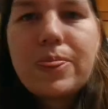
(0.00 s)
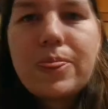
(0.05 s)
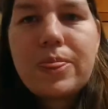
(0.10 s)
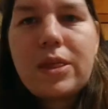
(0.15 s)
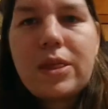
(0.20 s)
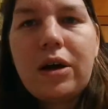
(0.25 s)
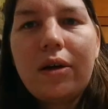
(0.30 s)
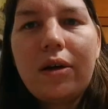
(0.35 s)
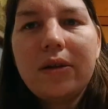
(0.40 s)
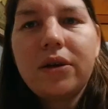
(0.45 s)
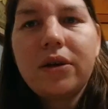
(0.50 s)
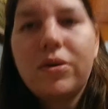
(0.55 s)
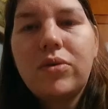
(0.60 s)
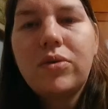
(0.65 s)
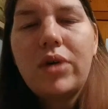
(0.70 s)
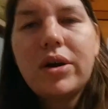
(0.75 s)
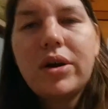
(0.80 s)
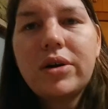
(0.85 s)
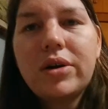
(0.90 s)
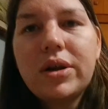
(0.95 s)
all the
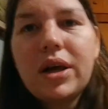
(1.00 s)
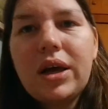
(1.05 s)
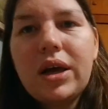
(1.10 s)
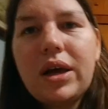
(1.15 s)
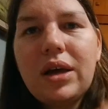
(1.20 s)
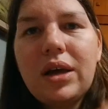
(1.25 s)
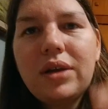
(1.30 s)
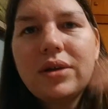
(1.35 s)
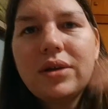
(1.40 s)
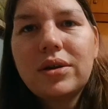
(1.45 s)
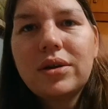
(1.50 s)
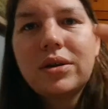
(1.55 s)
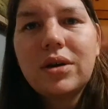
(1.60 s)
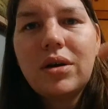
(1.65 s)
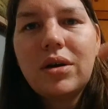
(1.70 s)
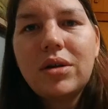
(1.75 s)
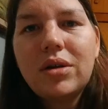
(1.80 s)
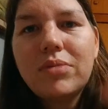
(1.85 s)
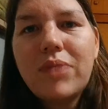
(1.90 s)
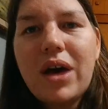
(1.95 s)
water tanks,
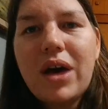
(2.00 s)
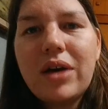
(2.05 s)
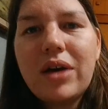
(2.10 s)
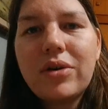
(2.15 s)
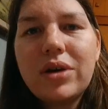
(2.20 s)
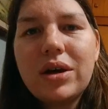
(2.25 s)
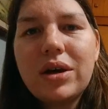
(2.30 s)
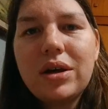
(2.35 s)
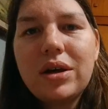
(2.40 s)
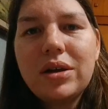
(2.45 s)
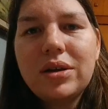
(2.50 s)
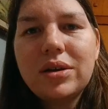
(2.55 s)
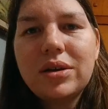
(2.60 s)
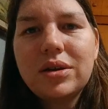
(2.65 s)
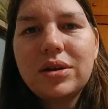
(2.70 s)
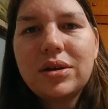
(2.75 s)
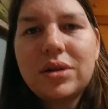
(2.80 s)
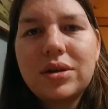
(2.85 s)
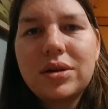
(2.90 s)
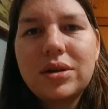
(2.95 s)
all the batteries,
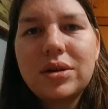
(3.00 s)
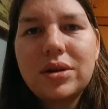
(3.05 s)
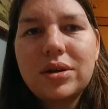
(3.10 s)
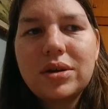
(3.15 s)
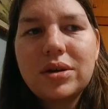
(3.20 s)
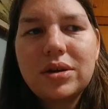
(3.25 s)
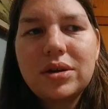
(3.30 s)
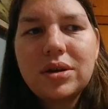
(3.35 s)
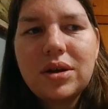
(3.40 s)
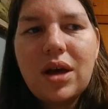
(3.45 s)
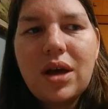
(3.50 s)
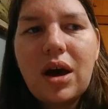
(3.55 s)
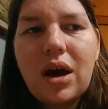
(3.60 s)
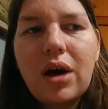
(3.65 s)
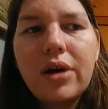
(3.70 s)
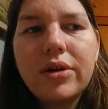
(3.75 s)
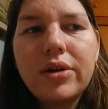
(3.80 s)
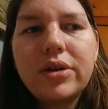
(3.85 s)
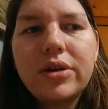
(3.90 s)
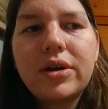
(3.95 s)

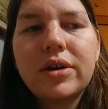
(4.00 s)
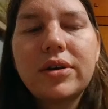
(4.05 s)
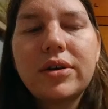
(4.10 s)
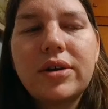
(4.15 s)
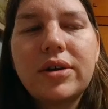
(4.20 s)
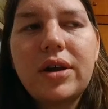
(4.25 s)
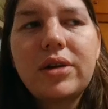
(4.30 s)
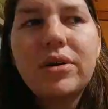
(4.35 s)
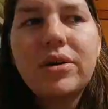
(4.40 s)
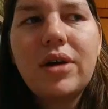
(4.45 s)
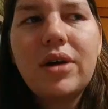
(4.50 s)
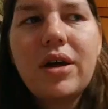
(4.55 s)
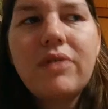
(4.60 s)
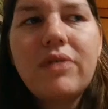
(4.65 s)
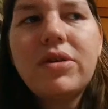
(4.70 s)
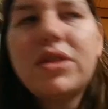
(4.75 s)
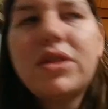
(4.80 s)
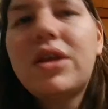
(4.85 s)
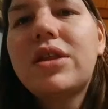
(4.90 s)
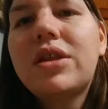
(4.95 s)
all the
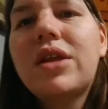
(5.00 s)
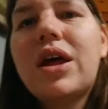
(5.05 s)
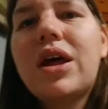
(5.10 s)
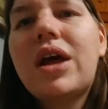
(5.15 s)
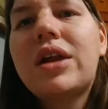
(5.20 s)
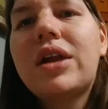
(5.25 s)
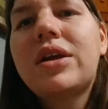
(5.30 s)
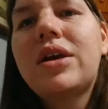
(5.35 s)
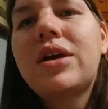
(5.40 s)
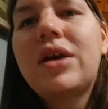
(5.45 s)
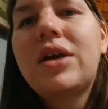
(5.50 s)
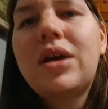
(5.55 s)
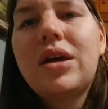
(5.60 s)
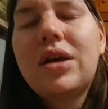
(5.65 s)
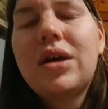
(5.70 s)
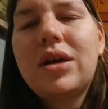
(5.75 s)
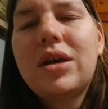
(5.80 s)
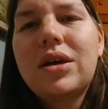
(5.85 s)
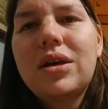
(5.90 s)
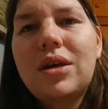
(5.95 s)
everything that
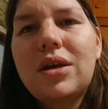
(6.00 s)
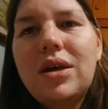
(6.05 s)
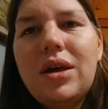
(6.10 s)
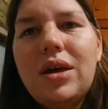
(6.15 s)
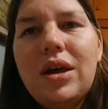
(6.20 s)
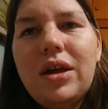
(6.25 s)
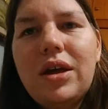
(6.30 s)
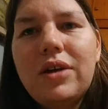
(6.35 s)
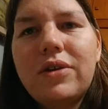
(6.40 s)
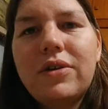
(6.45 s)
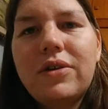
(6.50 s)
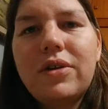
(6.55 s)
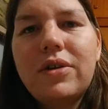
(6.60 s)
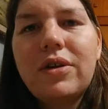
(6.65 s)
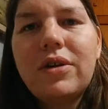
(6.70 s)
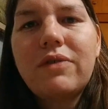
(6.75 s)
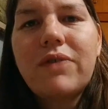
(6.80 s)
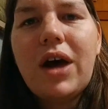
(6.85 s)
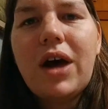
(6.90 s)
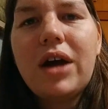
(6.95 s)
is
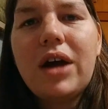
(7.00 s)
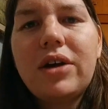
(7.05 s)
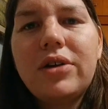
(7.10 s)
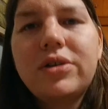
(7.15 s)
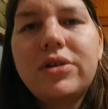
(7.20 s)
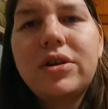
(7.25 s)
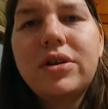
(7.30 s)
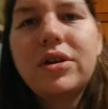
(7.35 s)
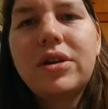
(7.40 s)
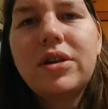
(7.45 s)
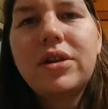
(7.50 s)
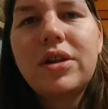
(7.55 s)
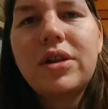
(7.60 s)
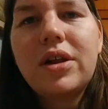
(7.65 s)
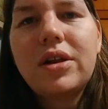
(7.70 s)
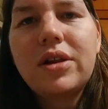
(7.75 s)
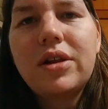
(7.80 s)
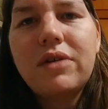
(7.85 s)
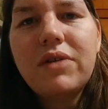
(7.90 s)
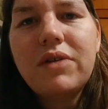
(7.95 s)
vital to the
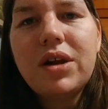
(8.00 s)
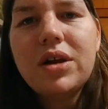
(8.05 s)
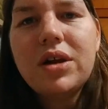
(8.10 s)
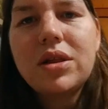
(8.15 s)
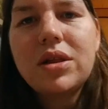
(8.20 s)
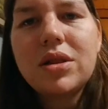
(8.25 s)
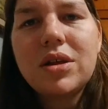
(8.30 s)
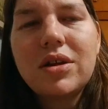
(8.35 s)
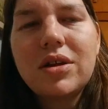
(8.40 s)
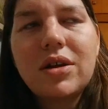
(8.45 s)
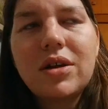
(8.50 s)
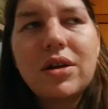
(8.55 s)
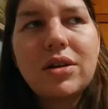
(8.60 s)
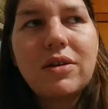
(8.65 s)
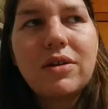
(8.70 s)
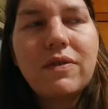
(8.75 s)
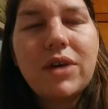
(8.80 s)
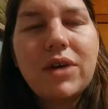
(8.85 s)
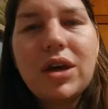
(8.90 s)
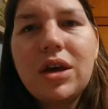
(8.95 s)
living in the
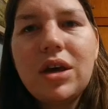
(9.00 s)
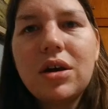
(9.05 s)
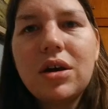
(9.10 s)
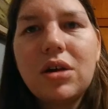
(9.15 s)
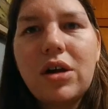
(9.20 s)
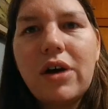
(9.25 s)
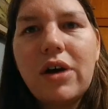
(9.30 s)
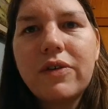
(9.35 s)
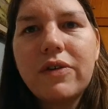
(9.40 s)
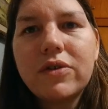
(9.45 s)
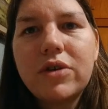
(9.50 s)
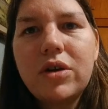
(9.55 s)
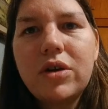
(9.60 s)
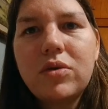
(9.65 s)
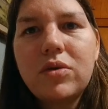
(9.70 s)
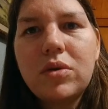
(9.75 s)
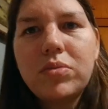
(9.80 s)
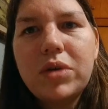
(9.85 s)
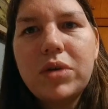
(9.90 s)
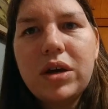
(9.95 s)
vehicle off grid
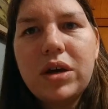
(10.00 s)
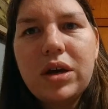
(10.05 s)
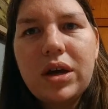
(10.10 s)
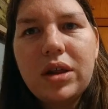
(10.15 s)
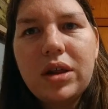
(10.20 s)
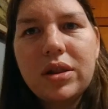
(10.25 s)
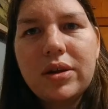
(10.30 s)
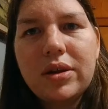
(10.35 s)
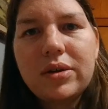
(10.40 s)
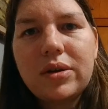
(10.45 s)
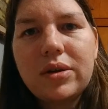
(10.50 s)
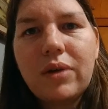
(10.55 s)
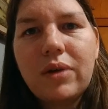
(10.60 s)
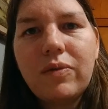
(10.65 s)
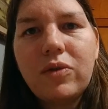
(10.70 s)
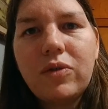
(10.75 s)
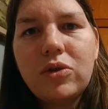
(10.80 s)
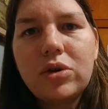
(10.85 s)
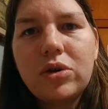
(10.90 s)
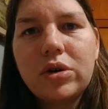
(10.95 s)
will be in the
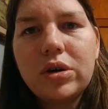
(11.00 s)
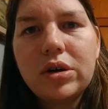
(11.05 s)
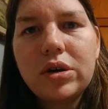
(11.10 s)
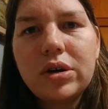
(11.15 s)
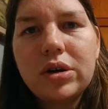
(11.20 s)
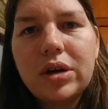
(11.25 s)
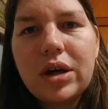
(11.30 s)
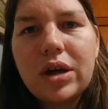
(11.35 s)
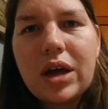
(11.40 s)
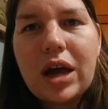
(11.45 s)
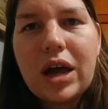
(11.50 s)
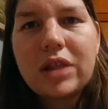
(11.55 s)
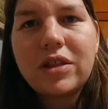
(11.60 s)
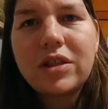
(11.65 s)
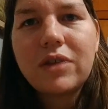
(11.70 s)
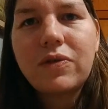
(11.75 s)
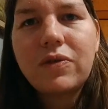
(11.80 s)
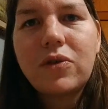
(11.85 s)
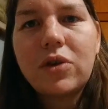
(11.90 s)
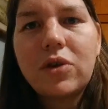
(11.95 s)
subfloor at the
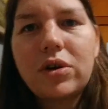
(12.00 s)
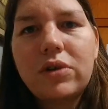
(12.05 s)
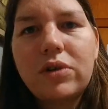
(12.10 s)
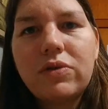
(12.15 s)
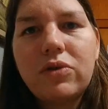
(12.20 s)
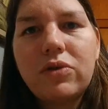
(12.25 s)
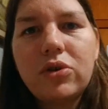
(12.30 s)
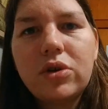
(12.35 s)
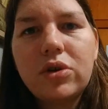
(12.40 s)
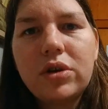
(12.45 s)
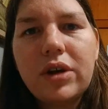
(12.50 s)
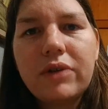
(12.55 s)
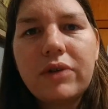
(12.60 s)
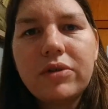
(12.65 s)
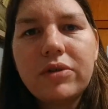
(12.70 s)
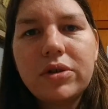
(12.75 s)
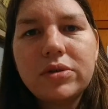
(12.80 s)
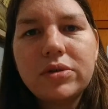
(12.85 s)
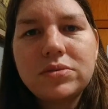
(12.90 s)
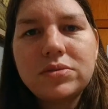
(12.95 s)
floor level.